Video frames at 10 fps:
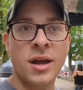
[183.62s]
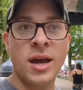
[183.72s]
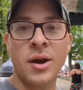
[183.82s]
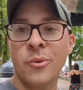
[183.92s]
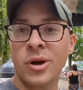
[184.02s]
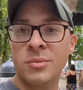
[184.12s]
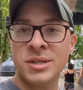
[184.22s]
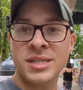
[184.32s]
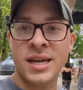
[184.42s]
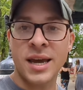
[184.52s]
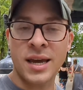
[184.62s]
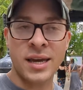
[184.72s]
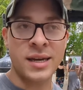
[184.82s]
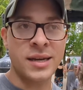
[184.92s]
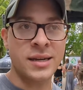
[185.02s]
and we're going to be staying
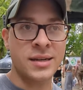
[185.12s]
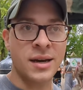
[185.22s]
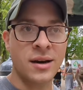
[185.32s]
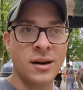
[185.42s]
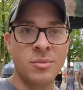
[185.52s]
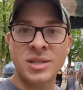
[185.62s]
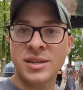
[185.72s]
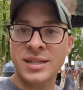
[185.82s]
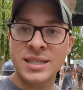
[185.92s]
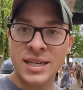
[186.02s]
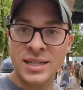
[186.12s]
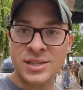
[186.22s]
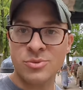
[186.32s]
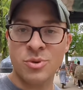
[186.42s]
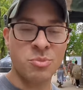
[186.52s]
in uh, basically like
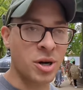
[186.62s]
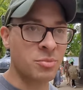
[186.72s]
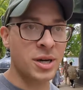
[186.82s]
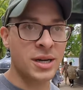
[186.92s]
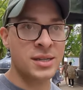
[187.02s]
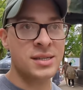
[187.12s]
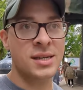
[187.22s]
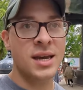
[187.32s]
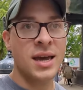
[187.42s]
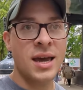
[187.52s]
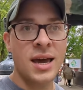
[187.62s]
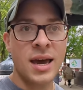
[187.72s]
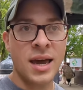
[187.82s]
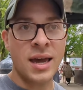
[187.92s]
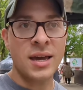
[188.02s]
tents with bunk beds
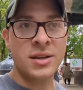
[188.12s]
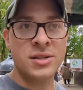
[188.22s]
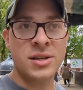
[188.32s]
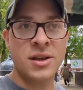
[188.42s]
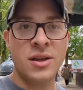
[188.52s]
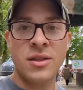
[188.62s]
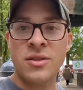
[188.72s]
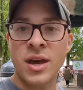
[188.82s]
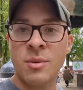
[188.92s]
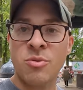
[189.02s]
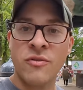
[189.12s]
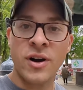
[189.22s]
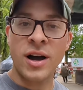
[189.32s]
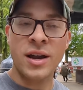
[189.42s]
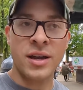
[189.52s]
and they
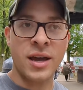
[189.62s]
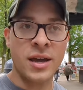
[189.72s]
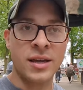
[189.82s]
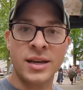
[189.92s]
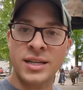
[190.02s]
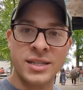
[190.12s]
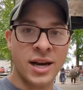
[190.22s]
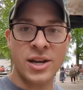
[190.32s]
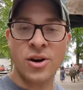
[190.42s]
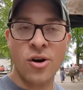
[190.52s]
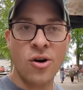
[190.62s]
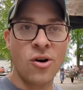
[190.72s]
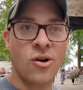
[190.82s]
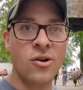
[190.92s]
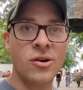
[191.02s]
provide a like a dining
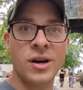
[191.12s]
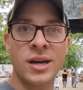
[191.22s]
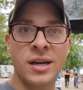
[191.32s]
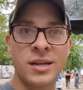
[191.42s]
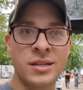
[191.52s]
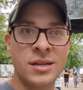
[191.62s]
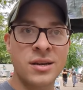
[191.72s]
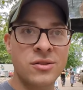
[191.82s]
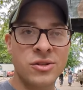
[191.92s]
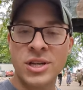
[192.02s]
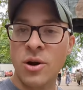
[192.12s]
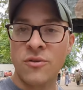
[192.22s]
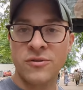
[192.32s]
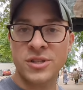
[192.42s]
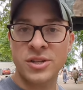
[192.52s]
hall and shower
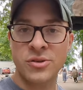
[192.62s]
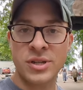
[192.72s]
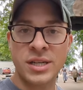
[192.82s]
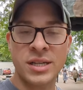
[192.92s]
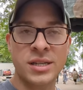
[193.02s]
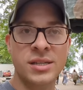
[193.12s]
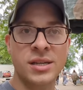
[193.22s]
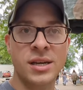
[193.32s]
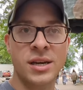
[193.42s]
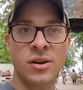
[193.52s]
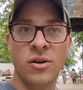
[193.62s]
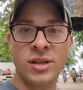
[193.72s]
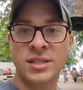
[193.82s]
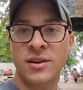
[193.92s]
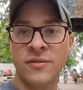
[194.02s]
facilities and all
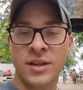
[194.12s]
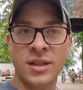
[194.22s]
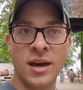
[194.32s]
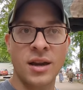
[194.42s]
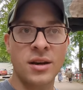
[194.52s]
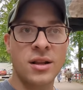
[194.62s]
that stuff like that.